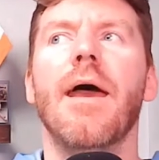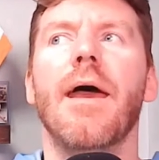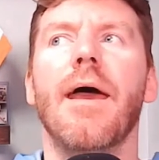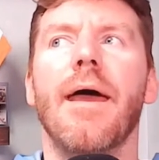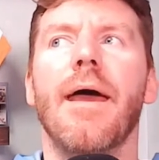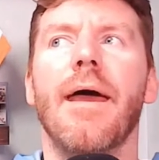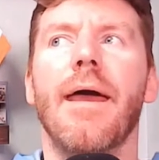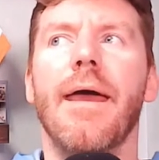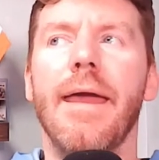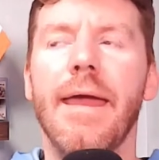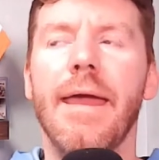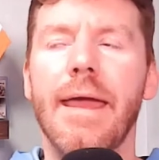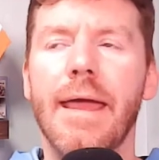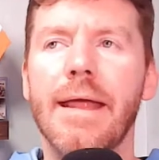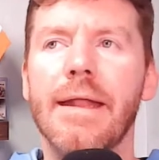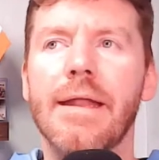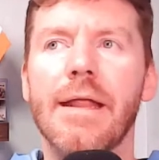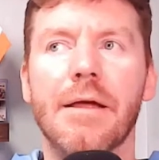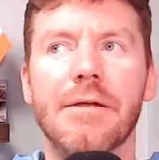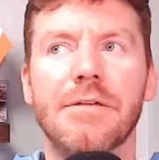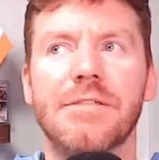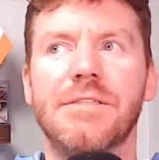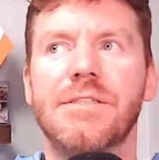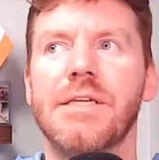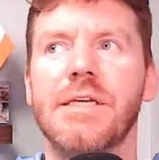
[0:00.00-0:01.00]
And
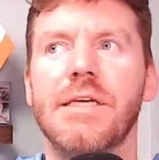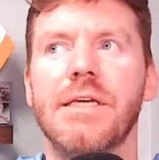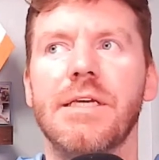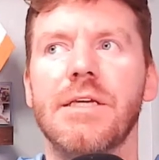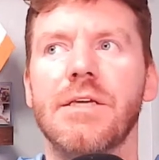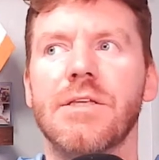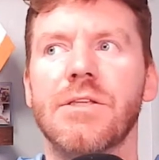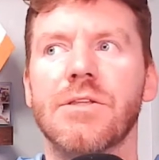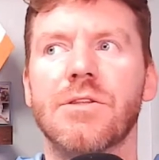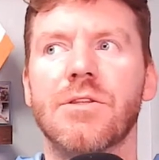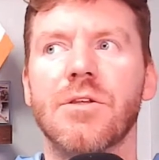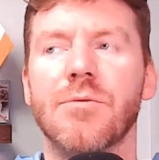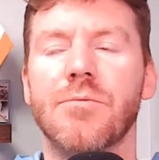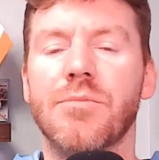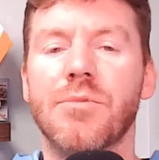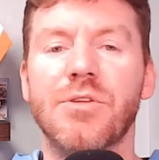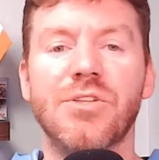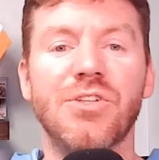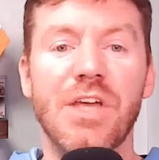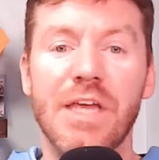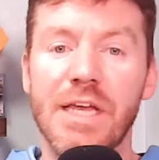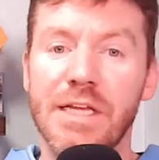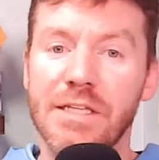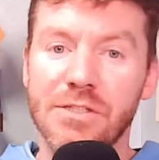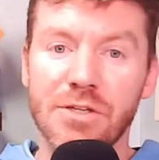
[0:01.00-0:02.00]
I see the
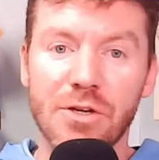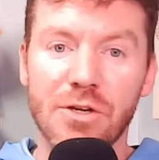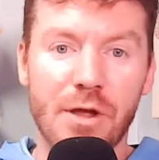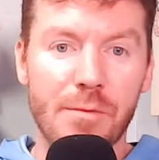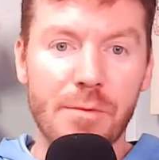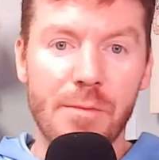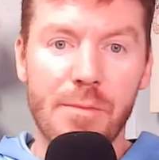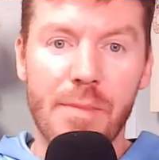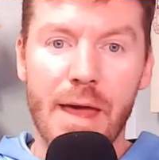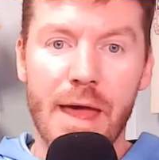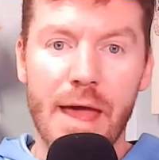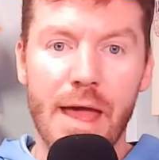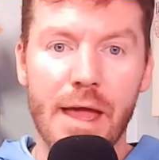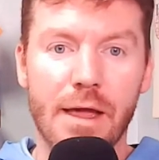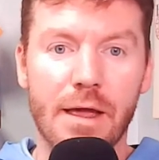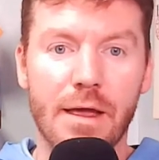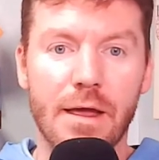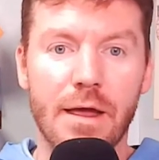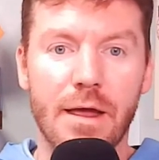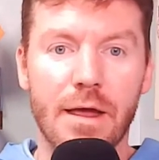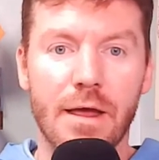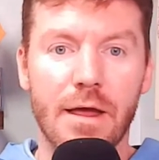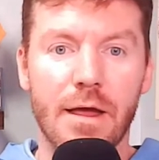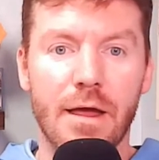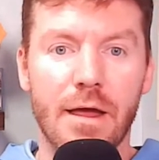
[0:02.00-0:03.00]
jeans are coming
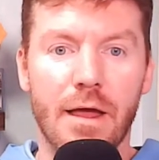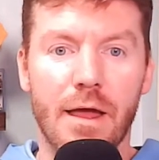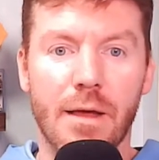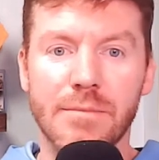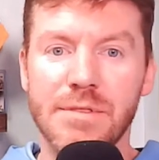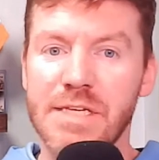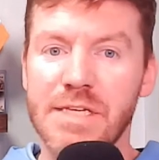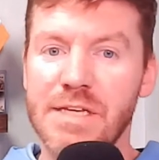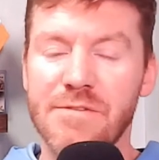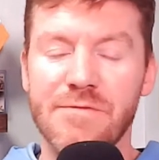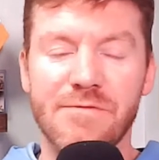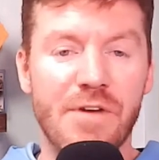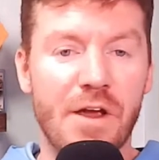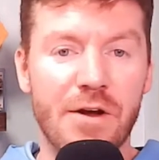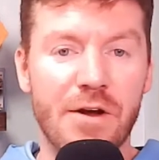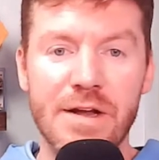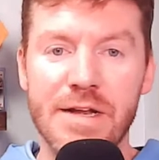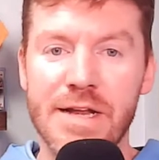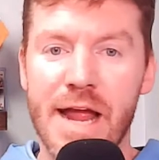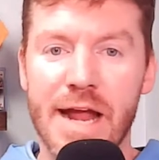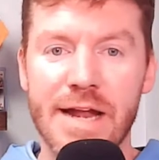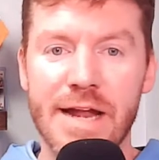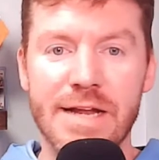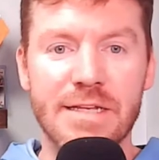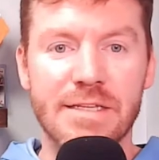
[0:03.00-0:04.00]
back. I'm seeing
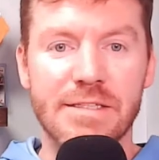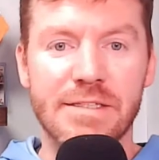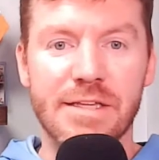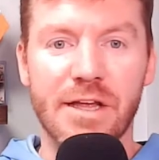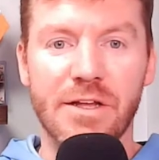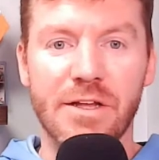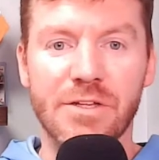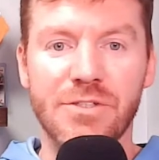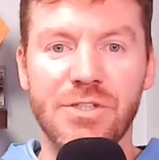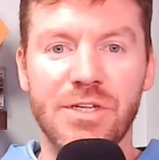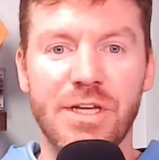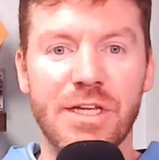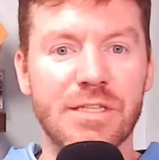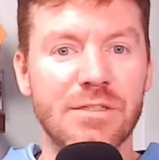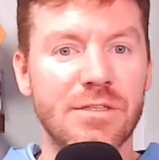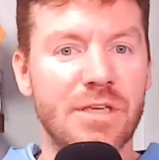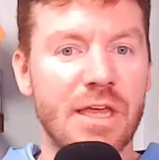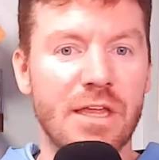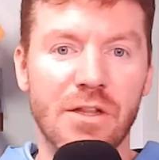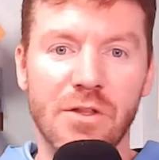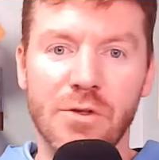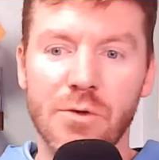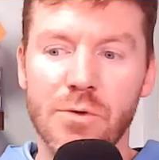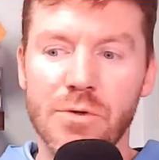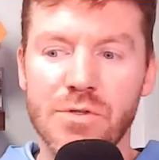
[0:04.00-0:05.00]
very 90s style jeans
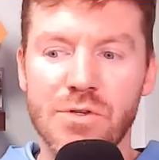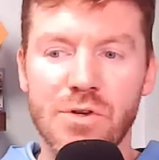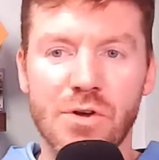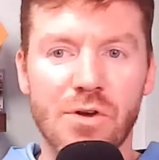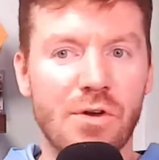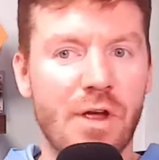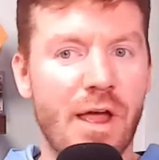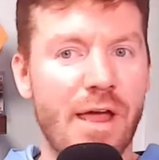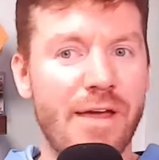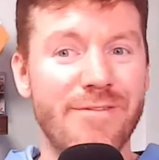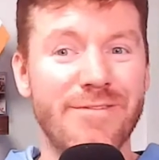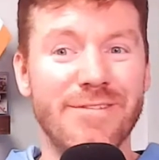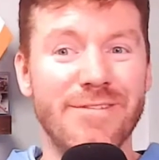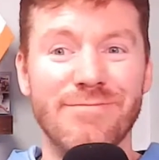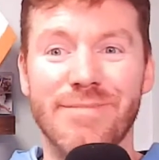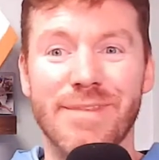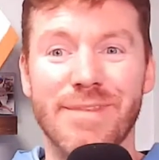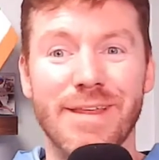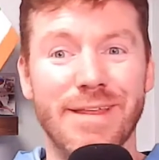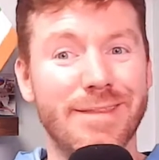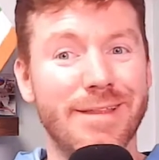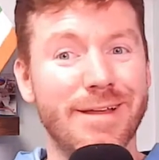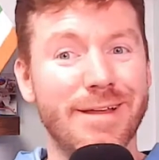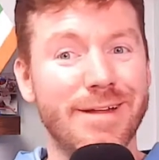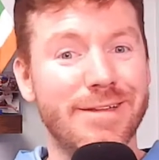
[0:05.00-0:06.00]
getting looser.
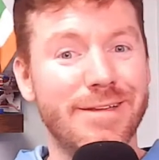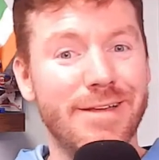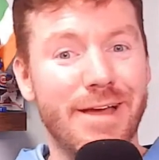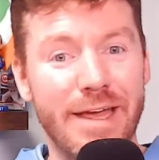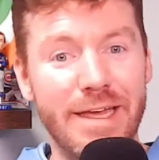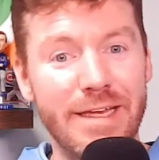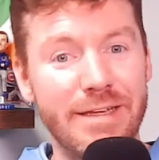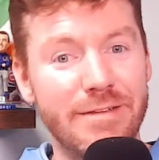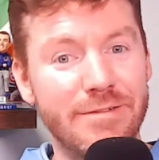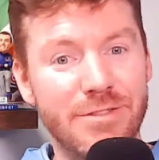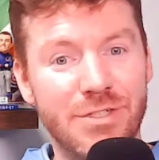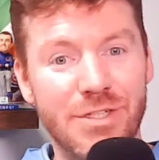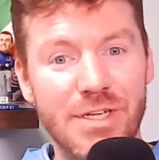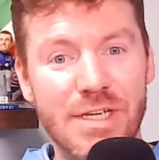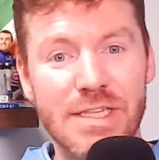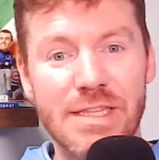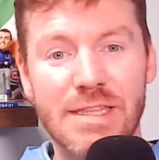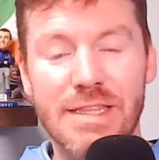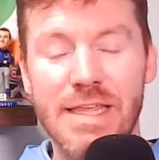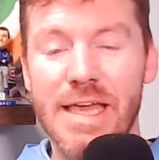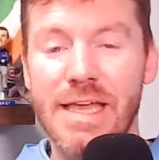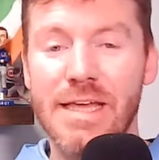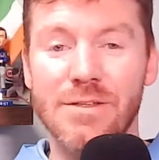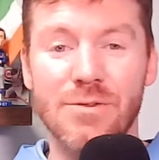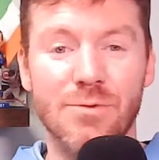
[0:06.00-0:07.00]
The tight jean
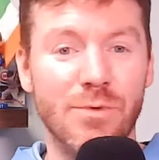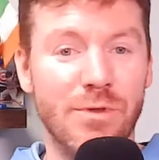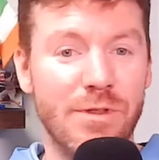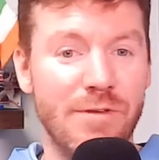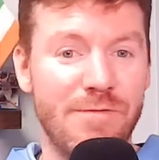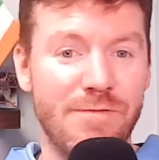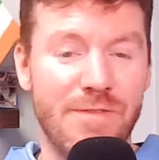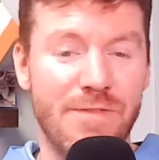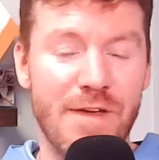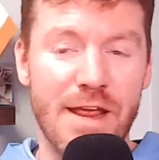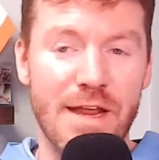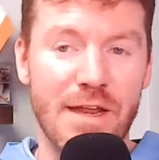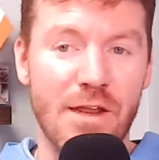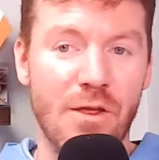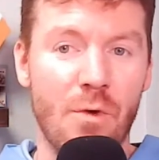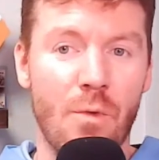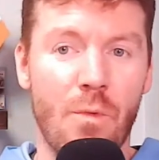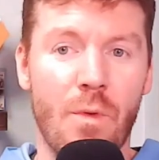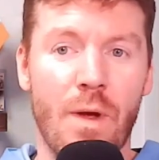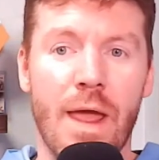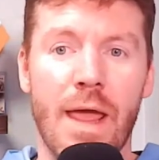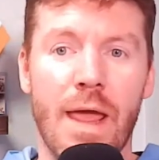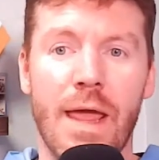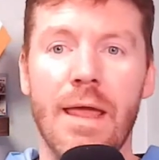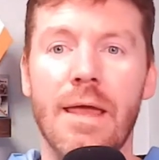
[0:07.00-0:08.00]
thing is really fading
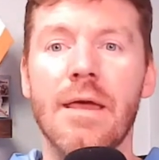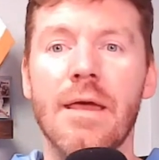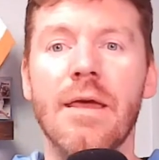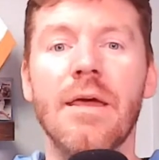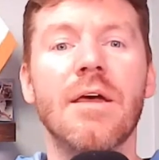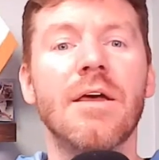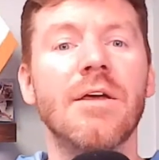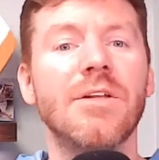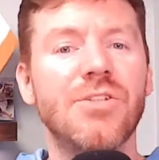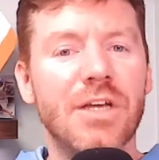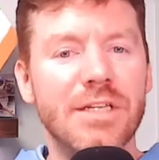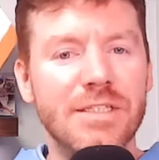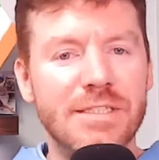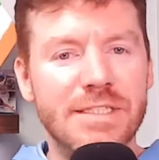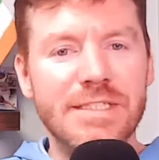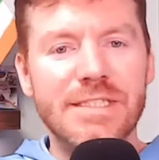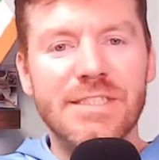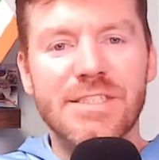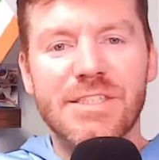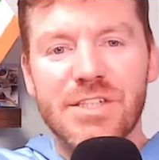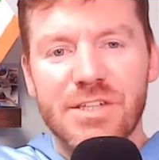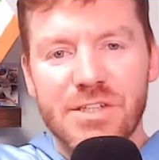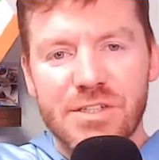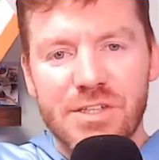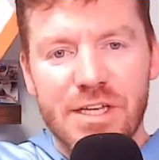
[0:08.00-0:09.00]
away. Gen Z
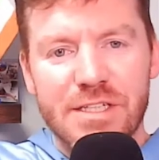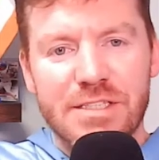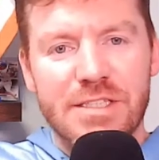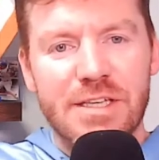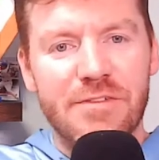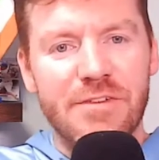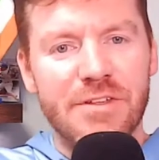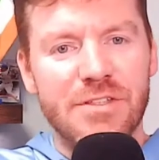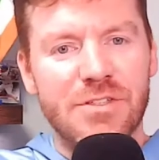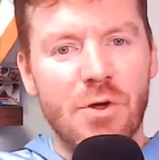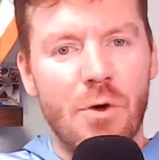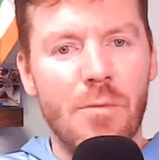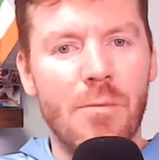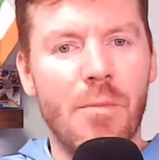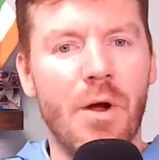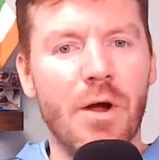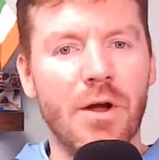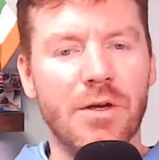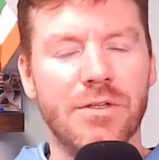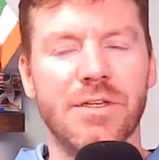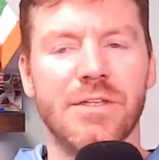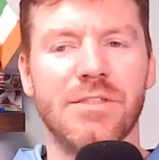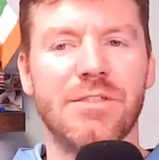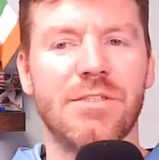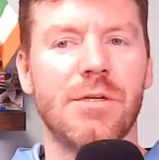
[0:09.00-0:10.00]
still does have its own
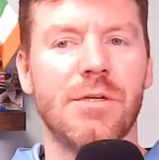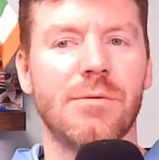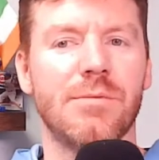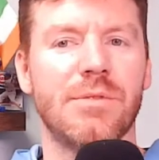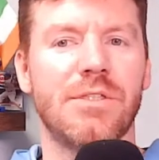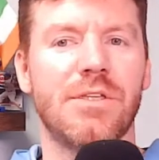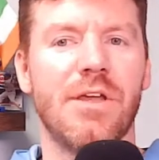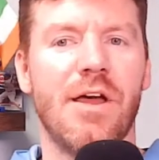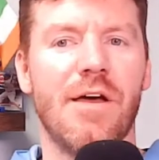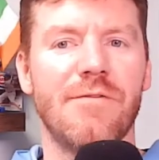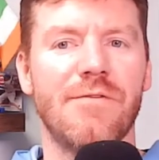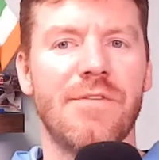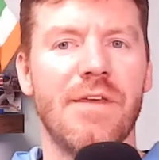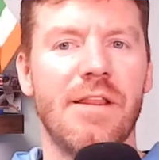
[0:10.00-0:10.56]
marks on some stuff.